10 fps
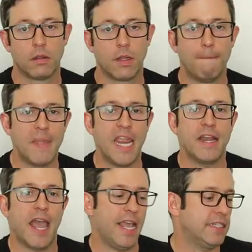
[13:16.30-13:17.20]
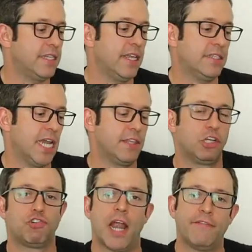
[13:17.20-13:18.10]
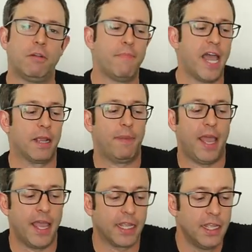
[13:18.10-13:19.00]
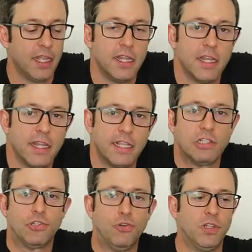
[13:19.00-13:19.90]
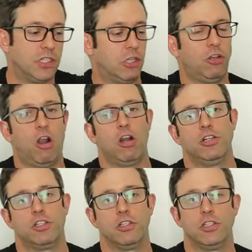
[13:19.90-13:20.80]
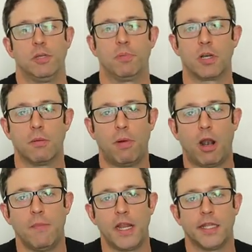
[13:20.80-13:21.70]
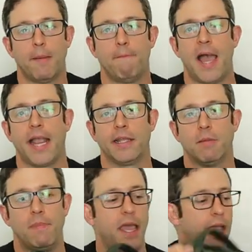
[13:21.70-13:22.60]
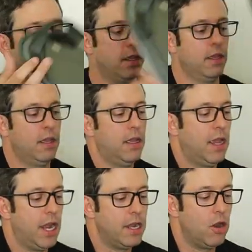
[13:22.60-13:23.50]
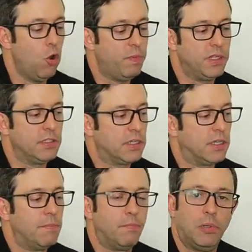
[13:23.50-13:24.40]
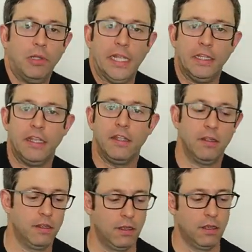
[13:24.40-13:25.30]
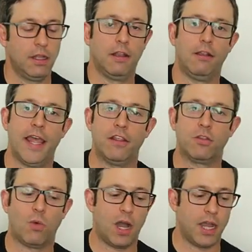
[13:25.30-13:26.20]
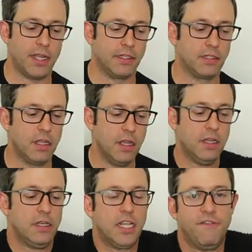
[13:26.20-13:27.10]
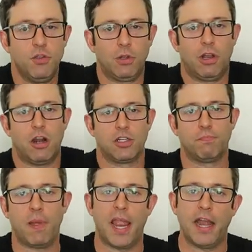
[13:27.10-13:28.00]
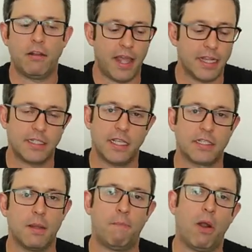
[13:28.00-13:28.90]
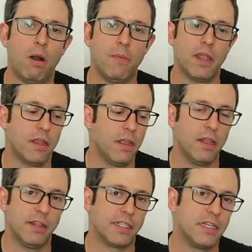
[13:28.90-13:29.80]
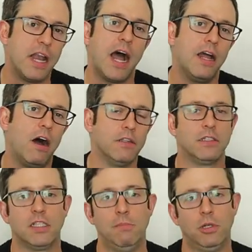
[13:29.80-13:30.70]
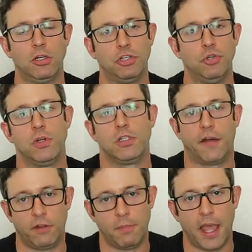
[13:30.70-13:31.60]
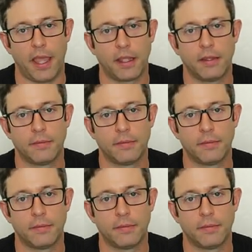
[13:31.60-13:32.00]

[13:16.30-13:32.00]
The main access on the travel backpack is through this large zipper compartment on the back of the bag. And it opens completely lengthwise to give you a large panel access compartment that's not unsimilar to a duffel bag.